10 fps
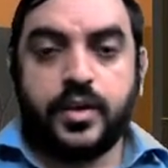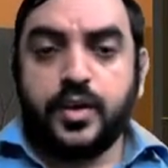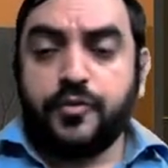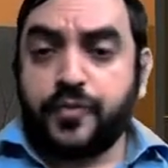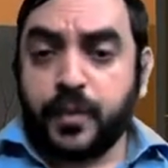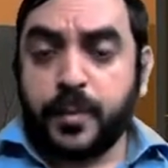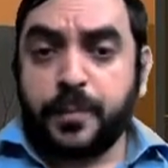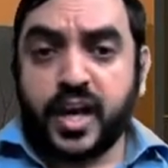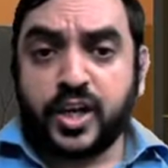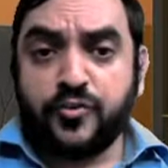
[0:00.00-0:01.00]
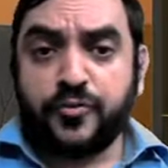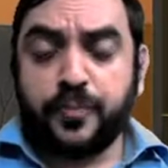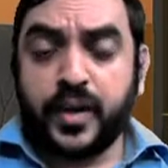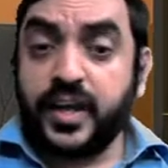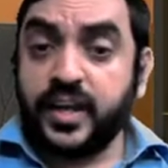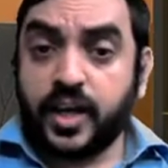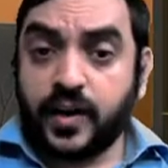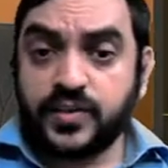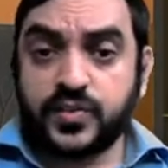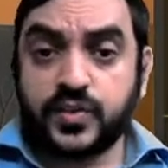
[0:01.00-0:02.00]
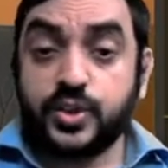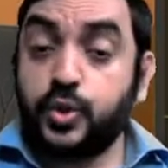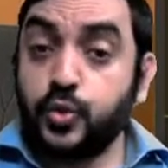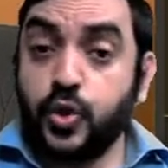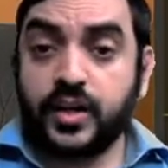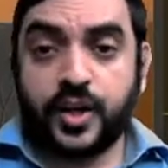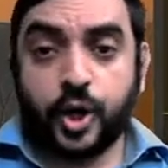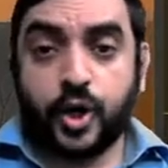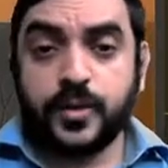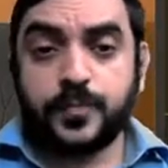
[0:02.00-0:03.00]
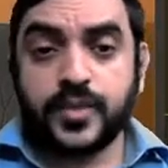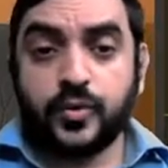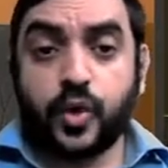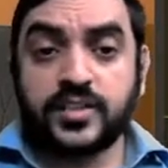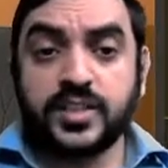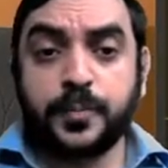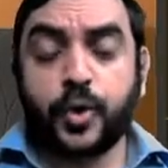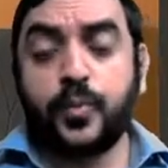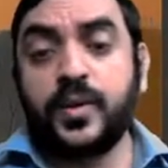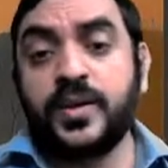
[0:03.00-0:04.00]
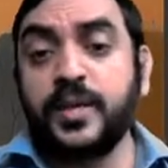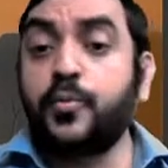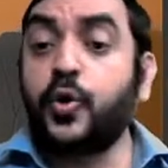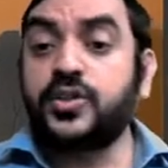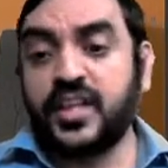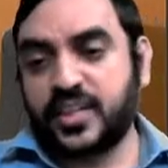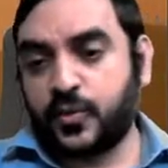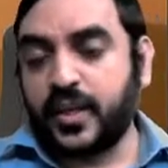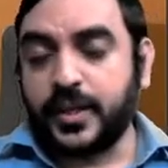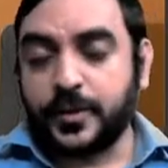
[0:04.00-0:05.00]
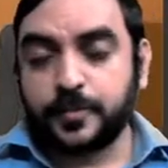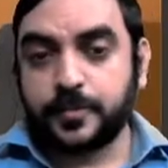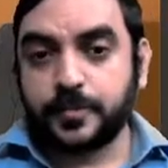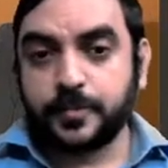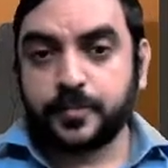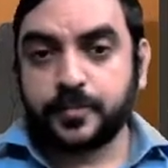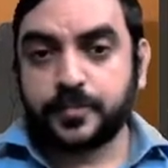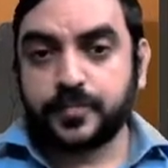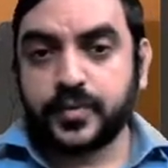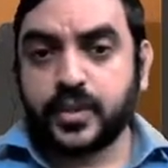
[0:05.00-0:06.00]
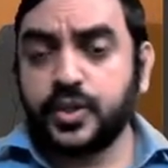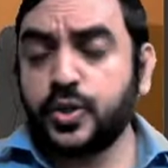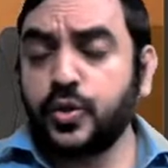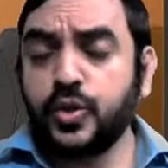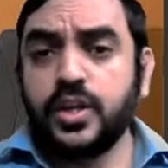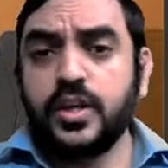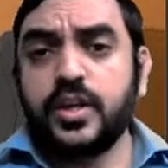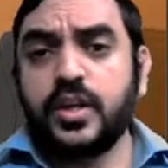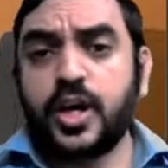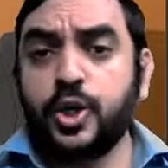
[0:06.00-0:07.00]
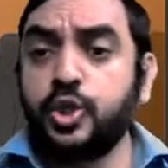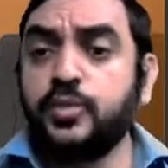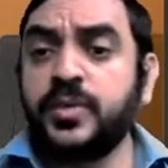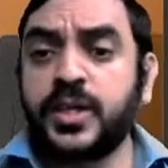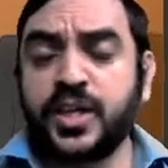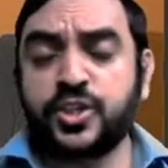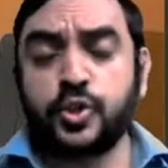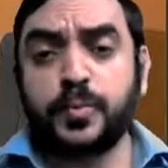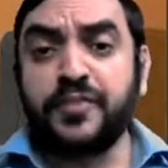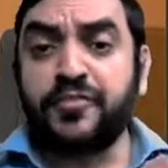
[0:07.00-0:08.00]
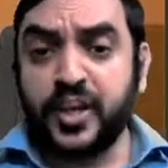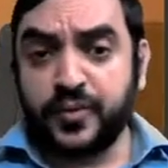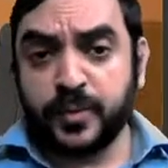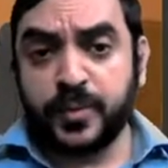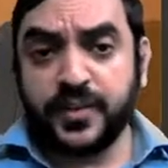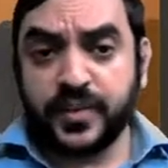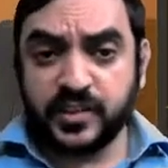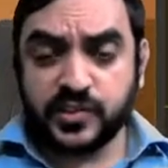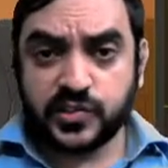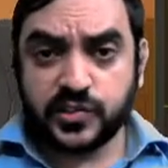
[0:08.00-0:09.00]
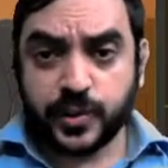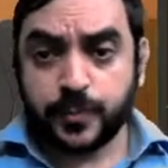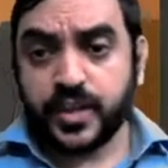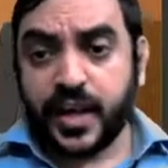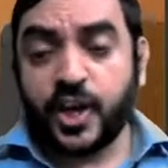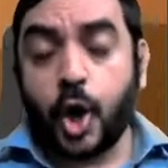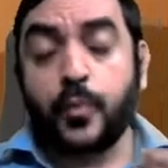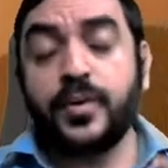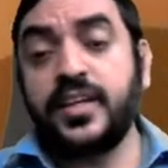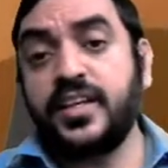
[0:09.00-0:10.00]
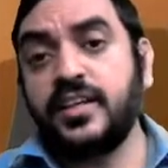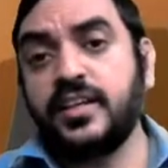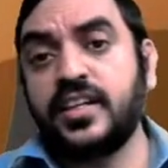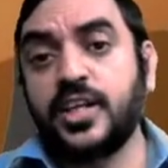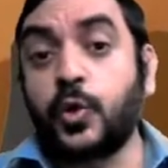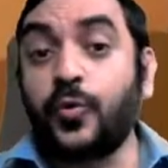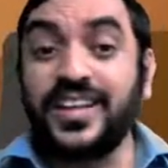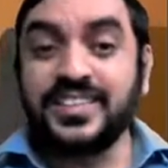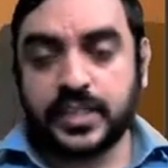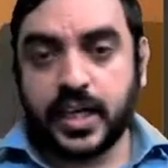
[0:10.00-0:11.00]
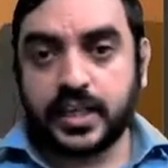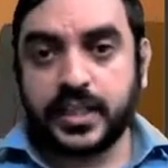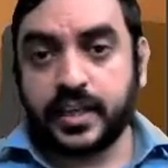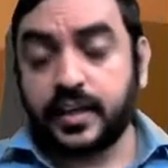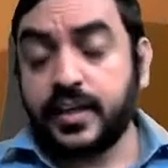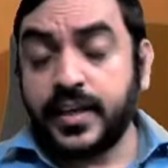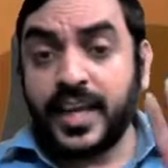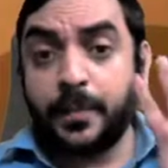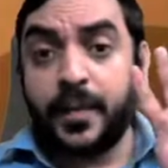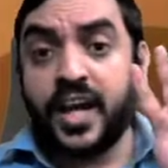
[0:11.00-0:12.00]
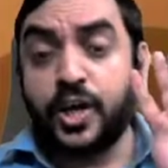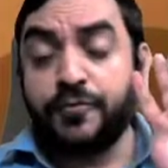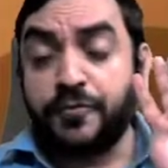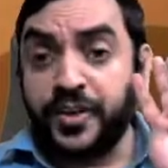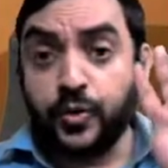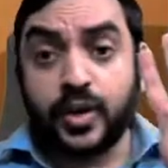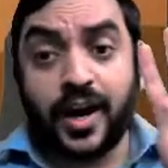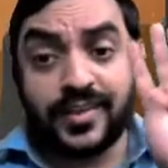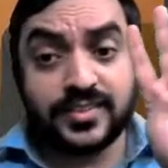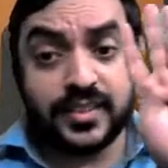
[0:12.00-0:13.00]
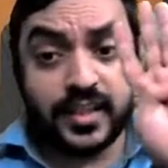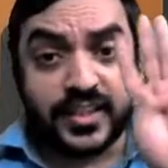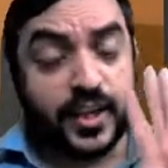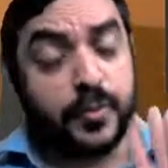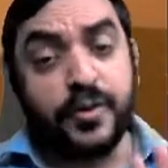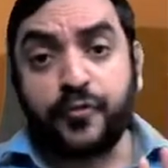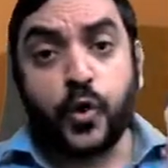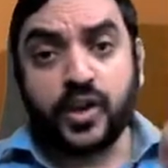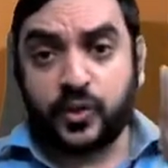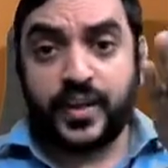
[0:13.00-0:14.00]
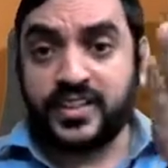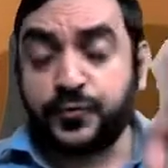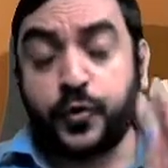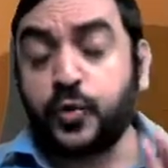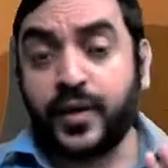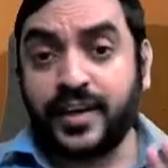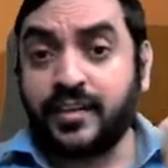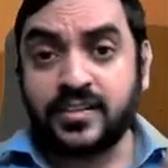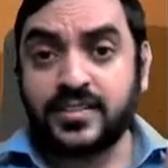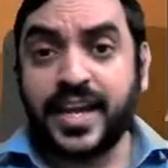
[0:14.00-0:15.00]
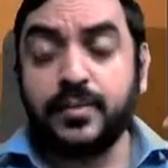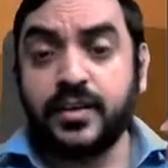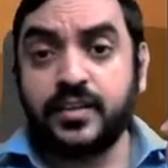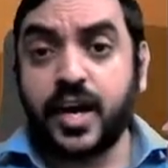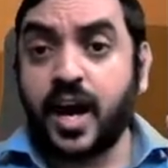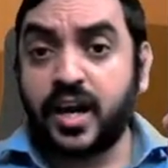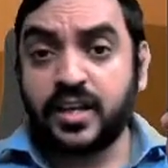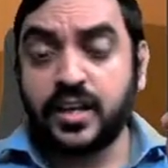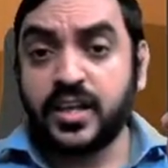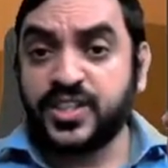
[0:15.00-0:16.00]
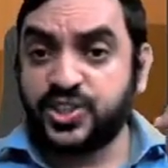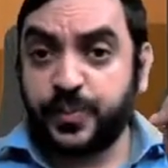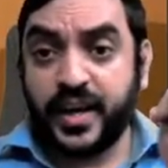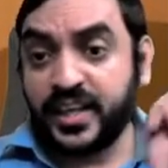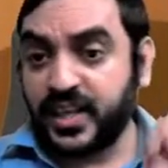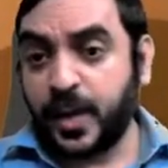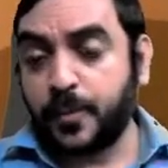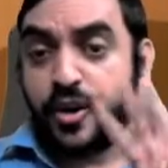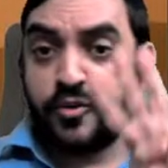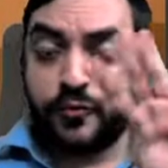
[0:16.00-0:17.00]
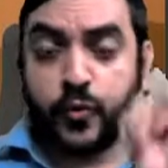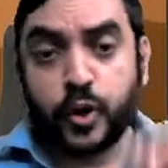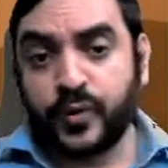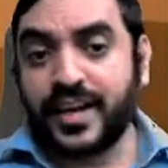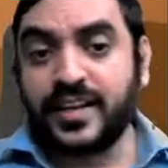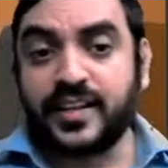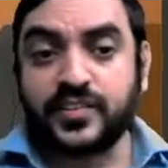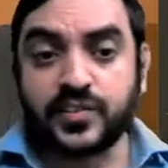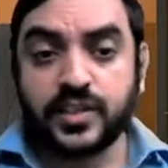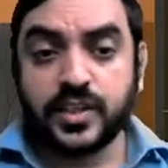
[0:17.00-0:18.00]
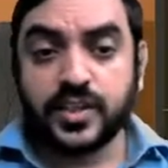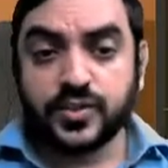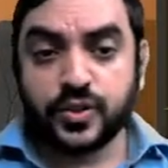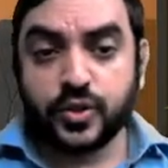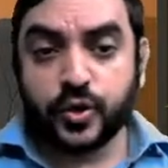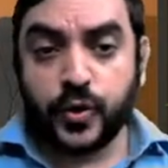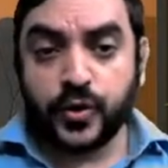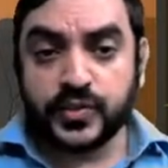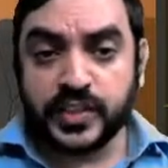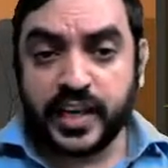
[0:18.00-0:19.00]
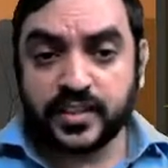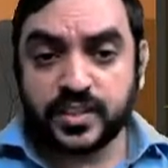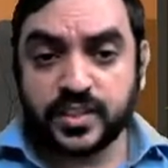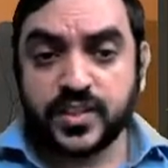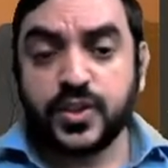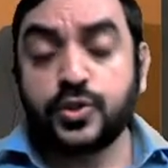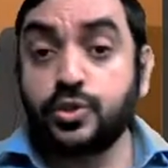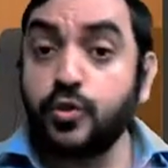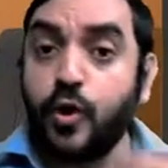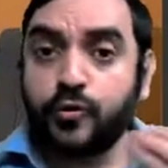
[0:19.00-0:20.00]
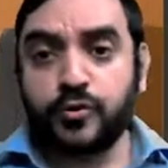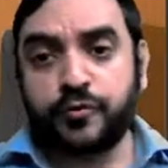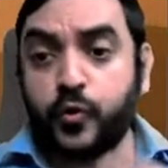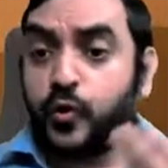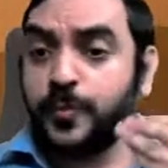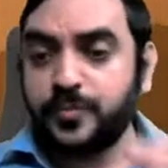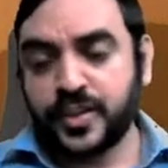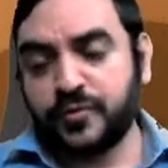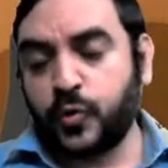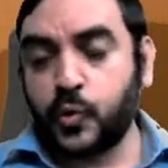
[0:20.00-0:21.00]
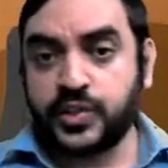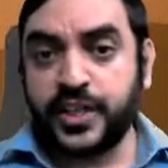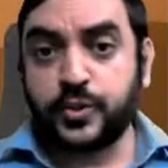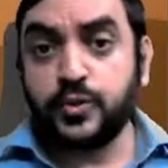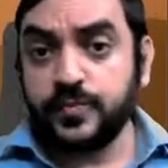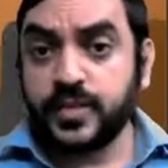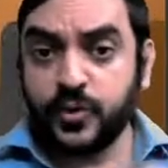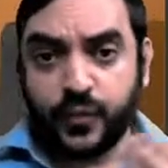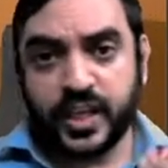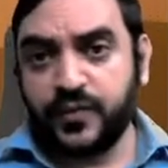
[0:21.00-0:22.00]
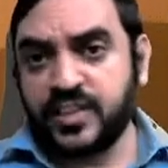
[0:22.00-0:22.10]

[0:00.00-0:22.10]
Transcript: From a pack of playing cards, 2 are drawn. What's the probability both are queen? You know, numerator should be favorable events. And how many queens are there? In a pack of 52 cards, there will be 4 queens, 4 varieties. Diamond, heart, spade, club. 4 varieties. So you are going to select 2 out of 4, 4C2. Whenever